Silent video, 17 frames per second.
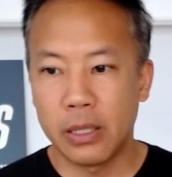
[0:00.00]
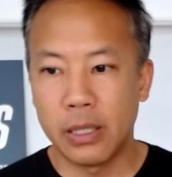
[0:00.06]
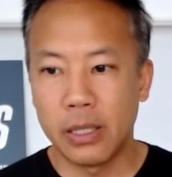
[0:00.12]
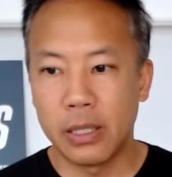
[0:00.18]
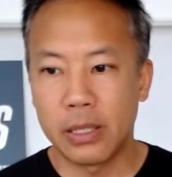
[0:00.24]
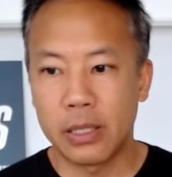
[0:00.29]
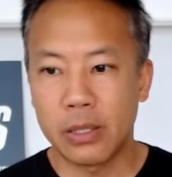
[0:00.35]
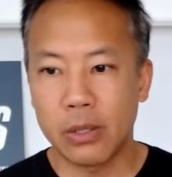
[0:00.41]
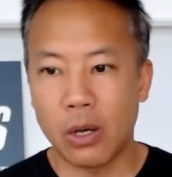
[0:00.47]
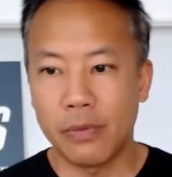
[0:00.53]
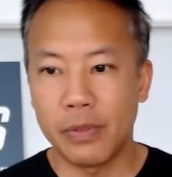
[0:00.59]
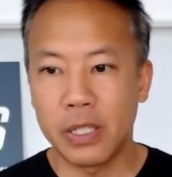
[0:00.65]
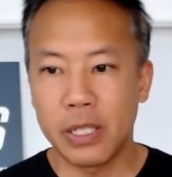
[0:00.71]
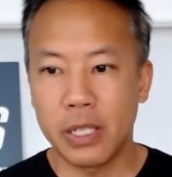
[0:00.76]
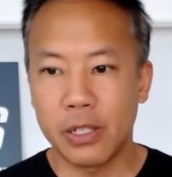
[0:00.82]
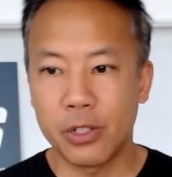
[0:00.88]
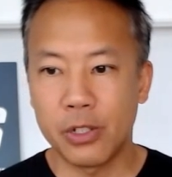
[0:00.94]
it
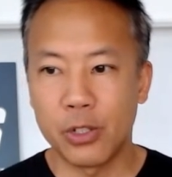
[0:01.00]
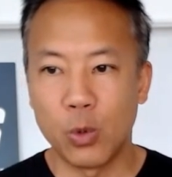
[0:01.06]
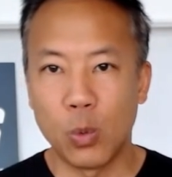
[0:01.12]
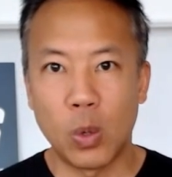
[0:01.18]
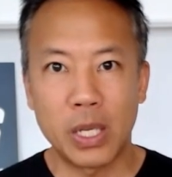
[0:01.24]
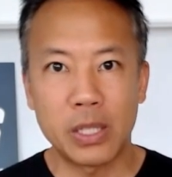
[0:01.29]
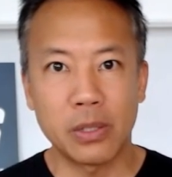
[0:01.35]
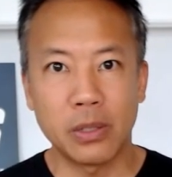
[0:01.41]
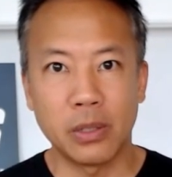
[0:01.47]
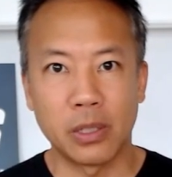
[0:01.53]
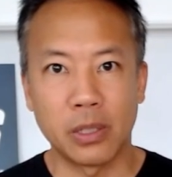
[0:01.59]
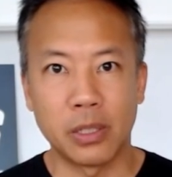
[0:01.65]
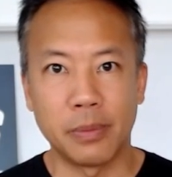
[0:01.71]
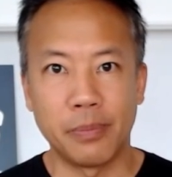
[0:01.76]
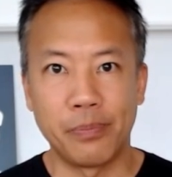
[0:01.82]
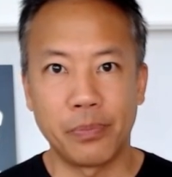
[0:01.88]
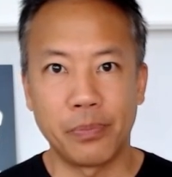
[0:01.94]
often teaches you what to
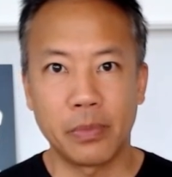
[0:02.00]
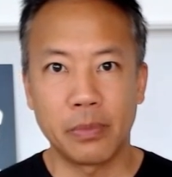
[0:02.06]
learn